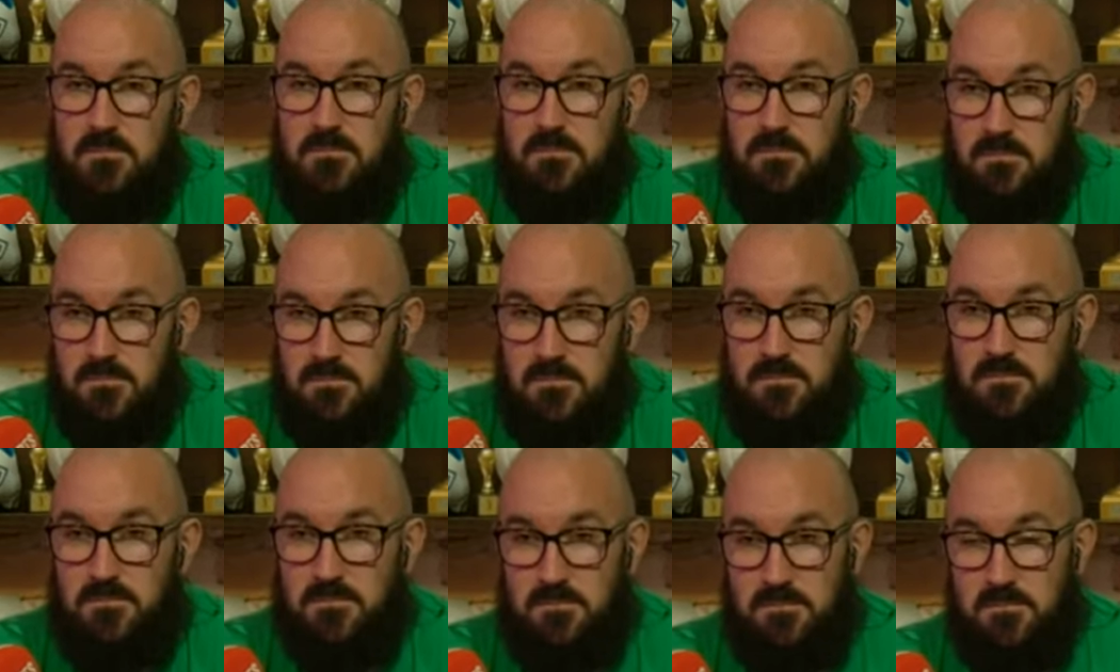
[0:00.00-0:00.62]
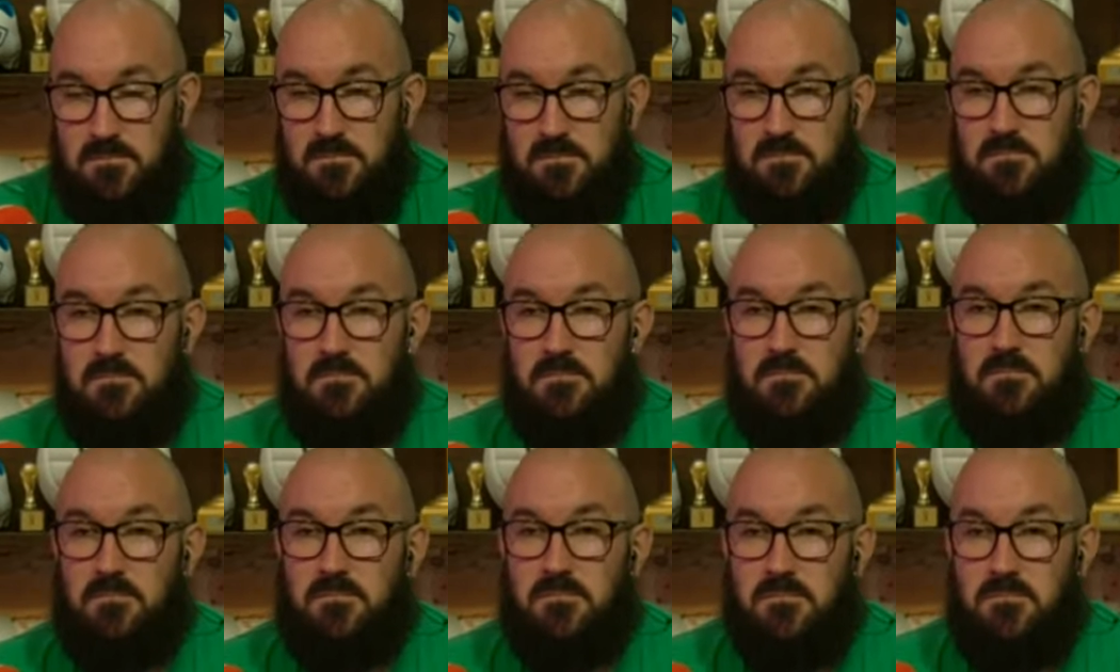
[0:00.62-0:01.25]

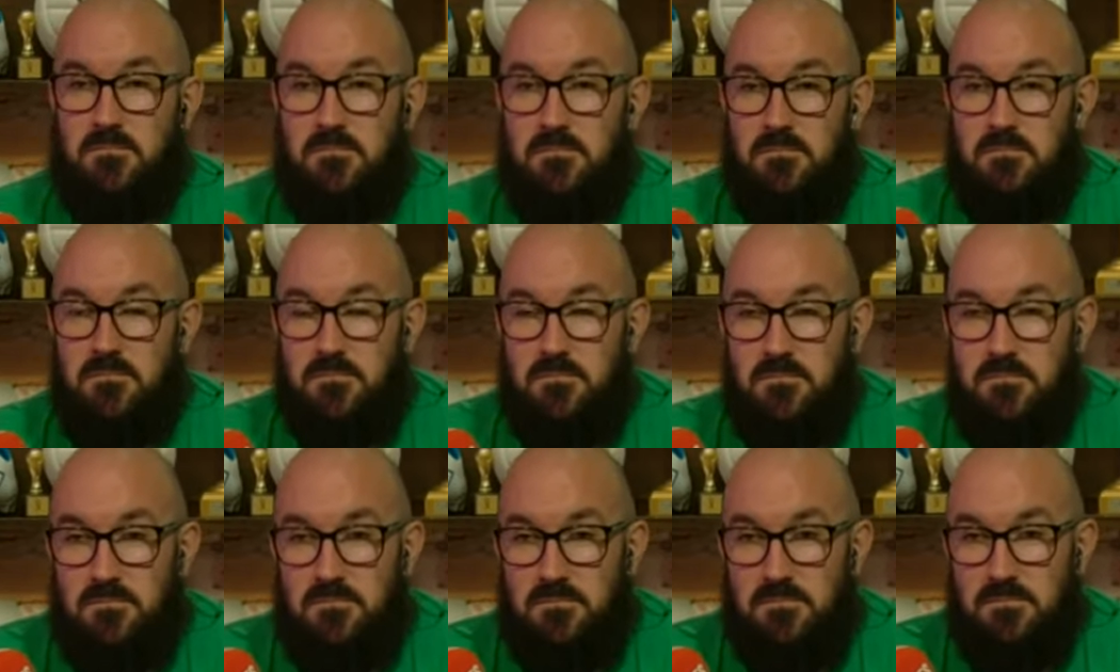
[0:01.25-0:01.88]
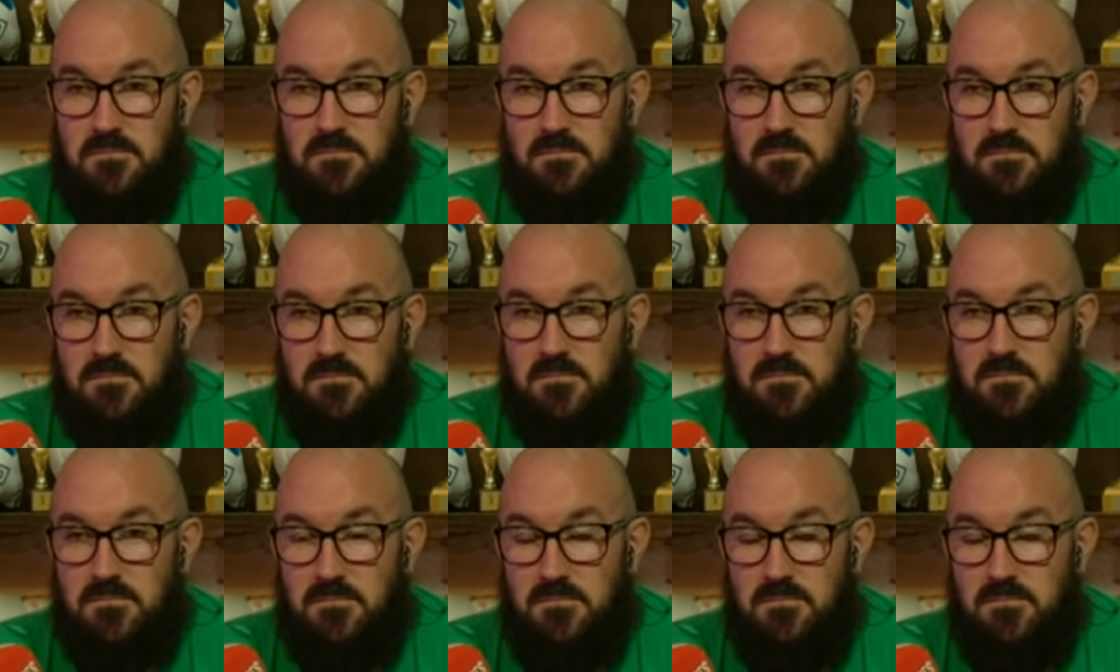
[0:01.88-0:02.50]

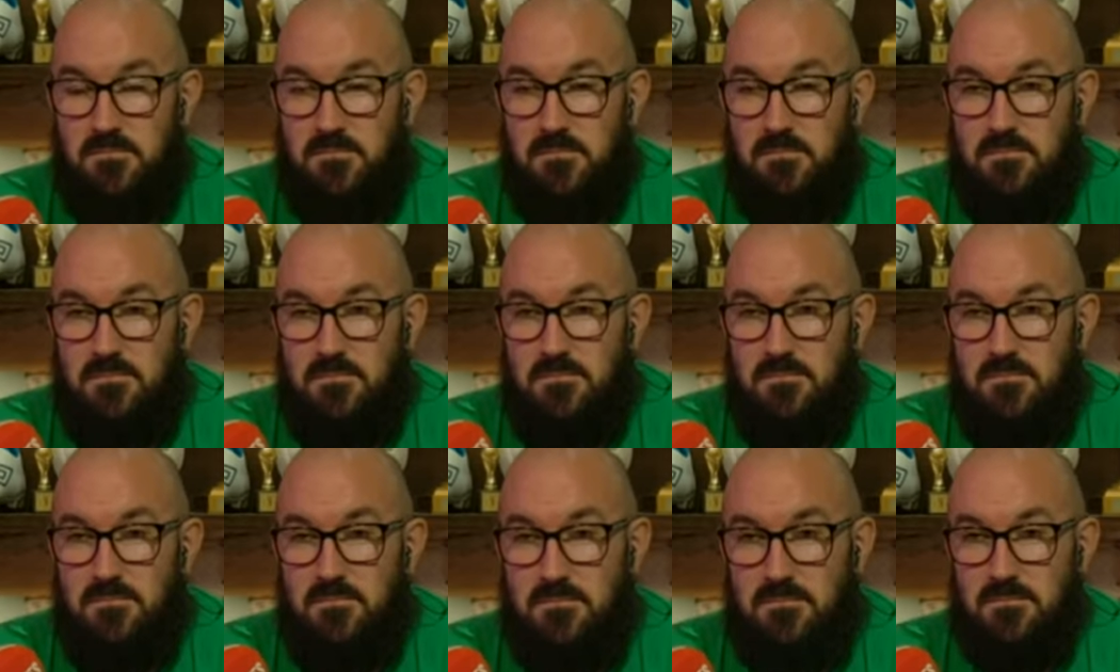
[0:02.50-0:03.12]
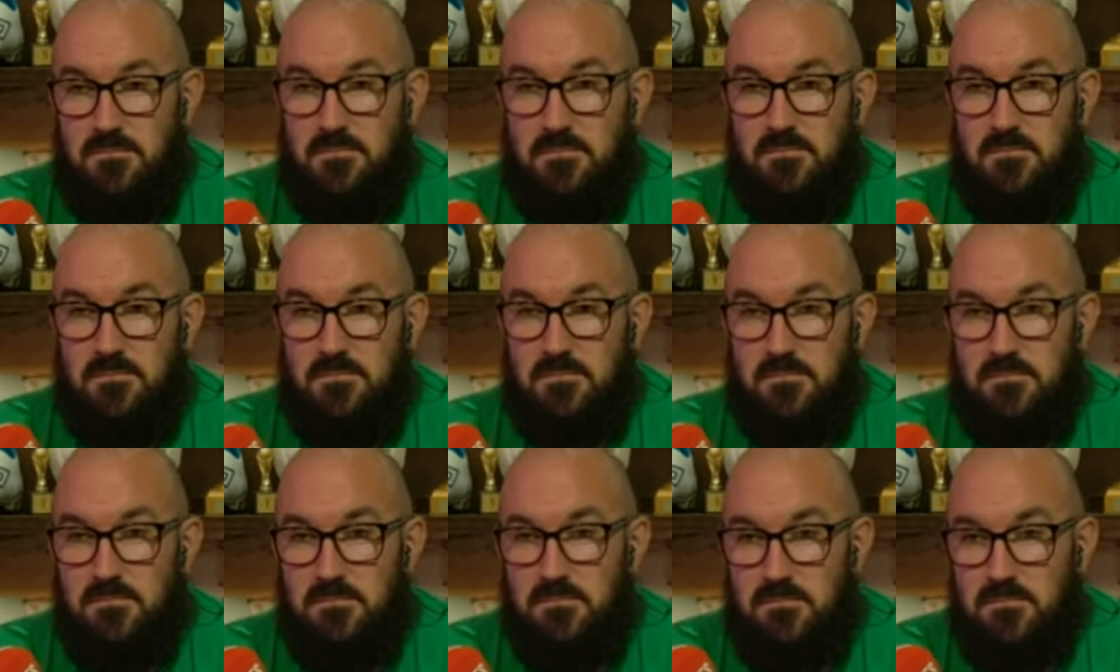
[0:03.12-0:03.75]

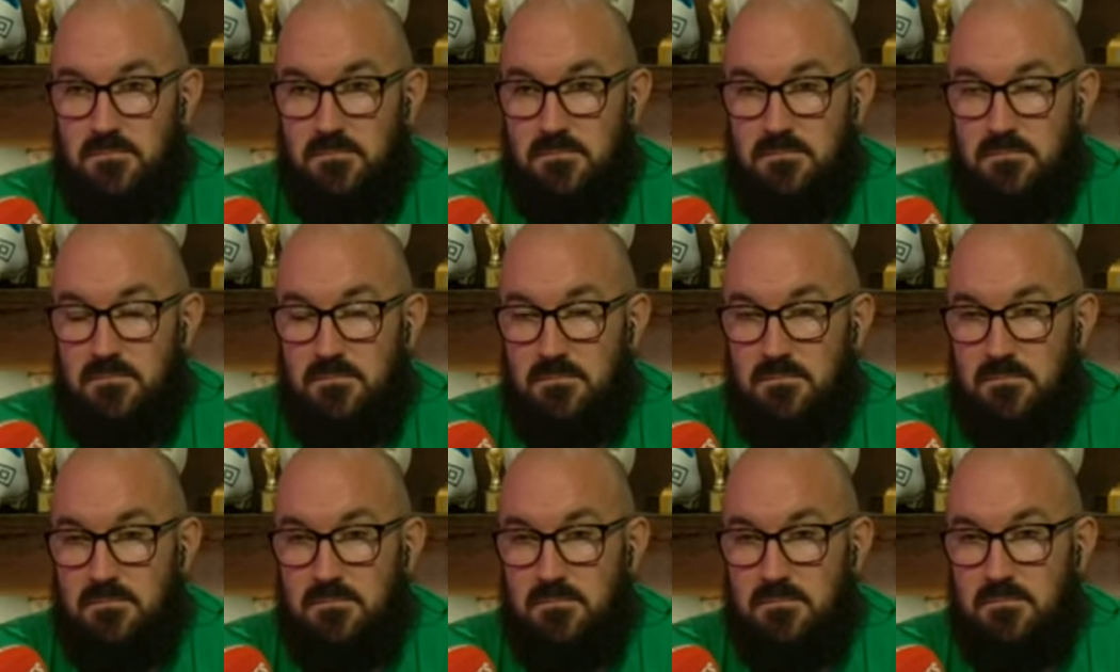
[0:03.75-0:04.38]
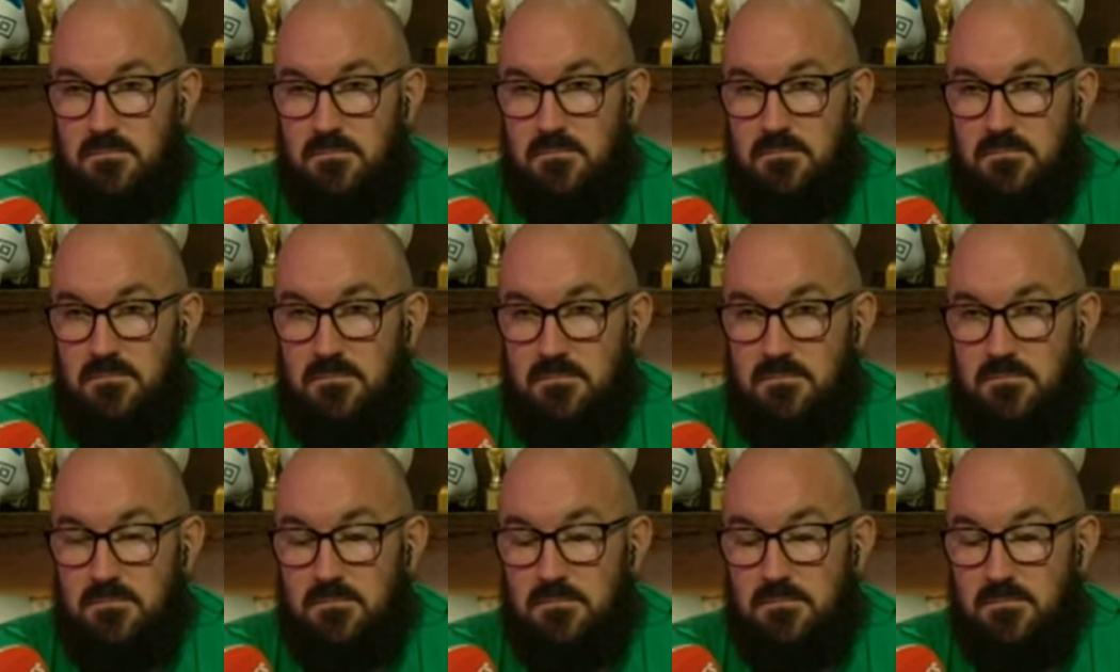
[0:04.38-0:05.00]

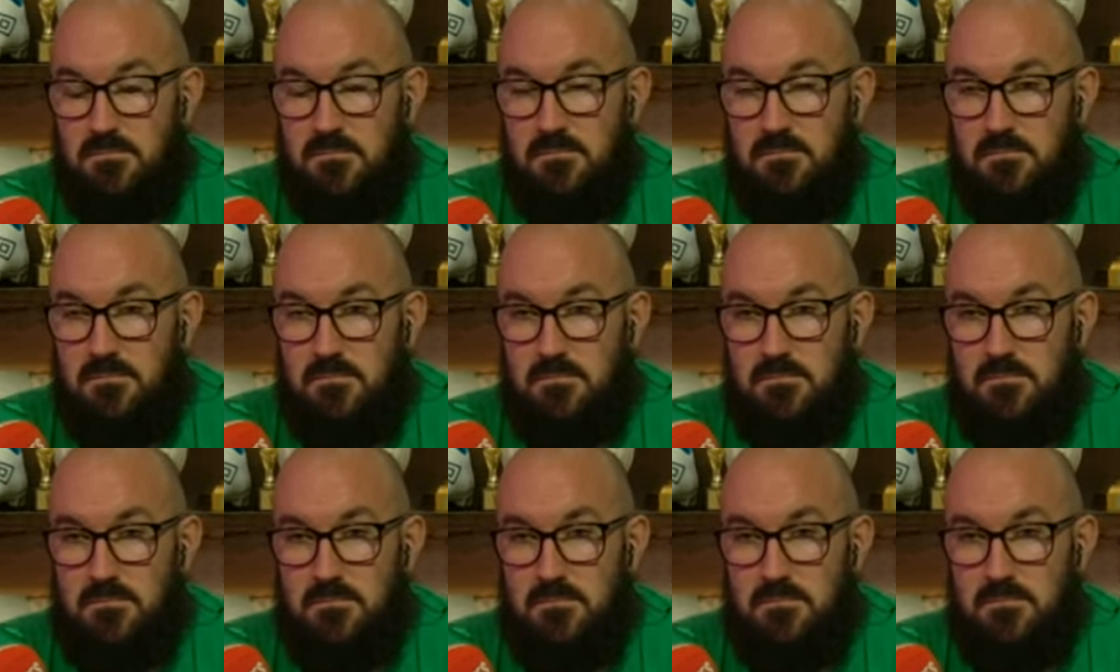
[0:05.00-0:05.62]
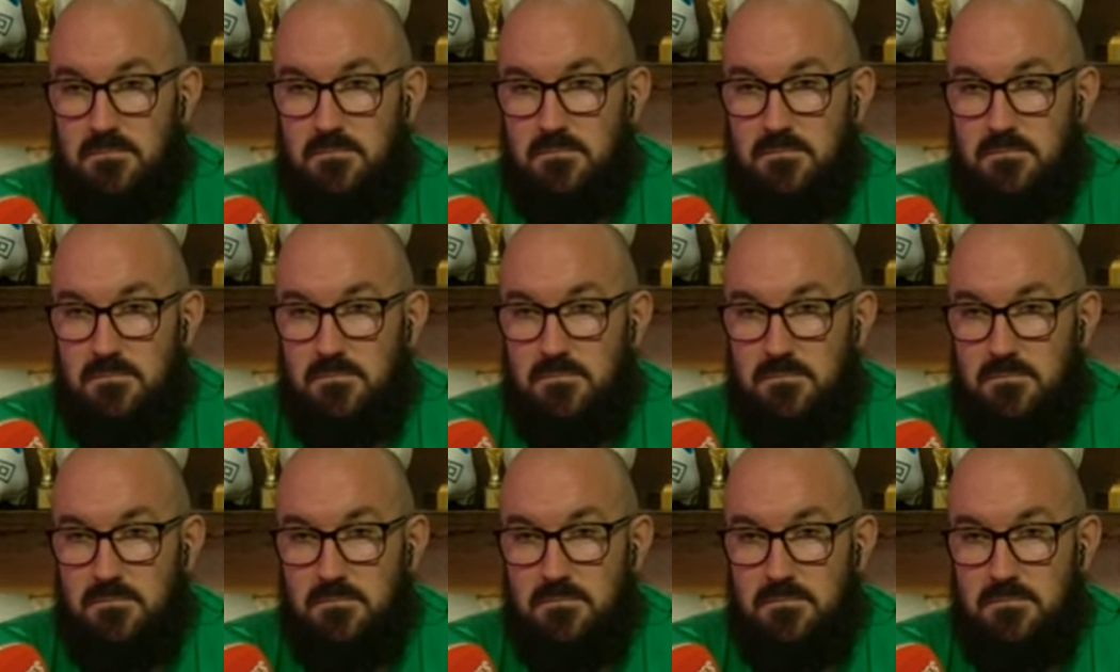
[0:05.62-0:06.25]

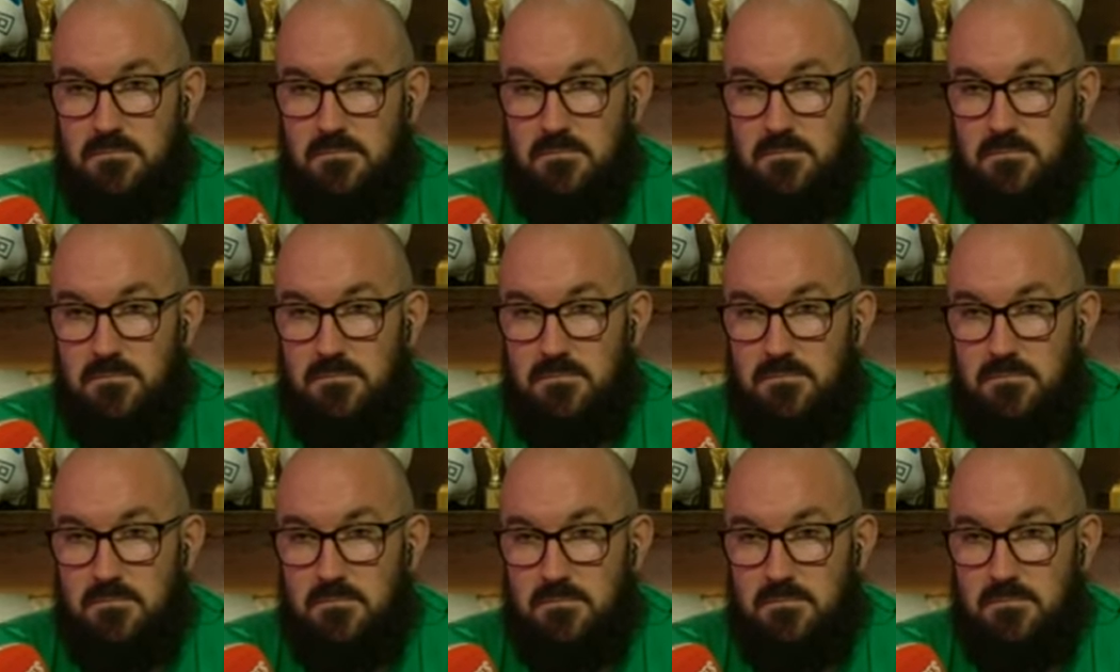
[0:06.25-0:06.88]
(not speaking)